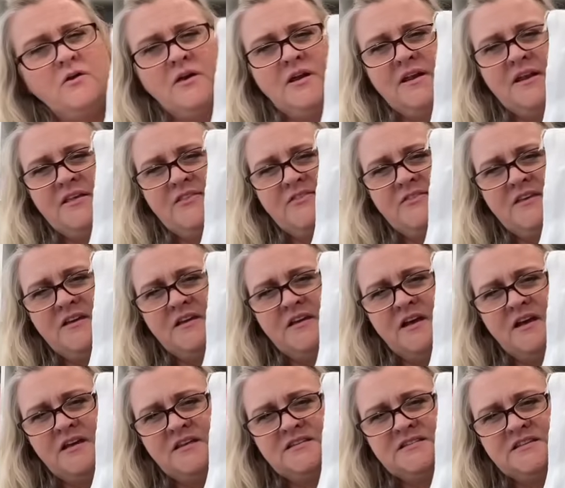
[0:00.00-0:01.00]
and I think
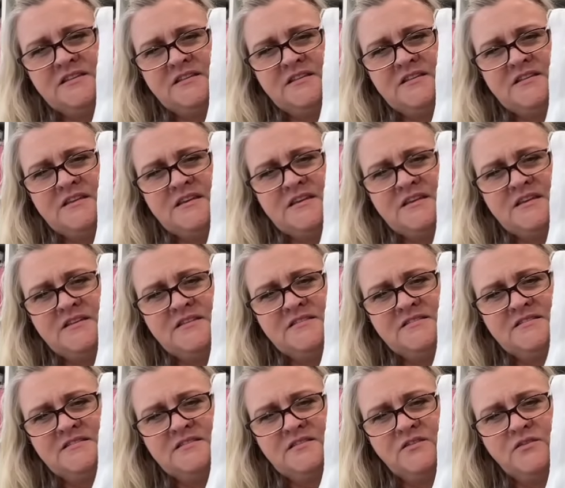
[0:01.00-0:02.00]
I did
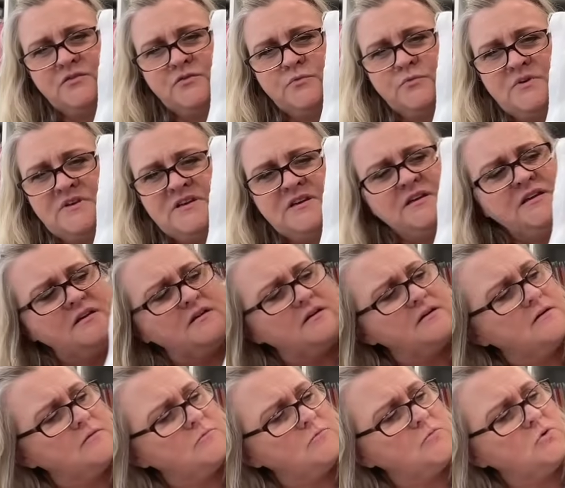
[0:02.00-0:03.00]
these 3
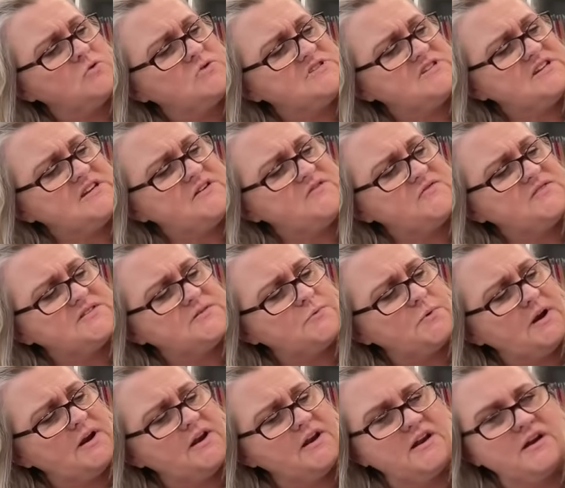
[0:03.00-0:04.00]
motifs
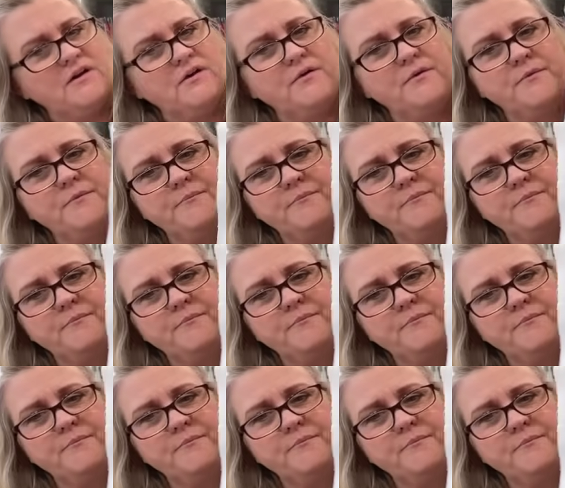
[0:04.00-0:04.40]
right here.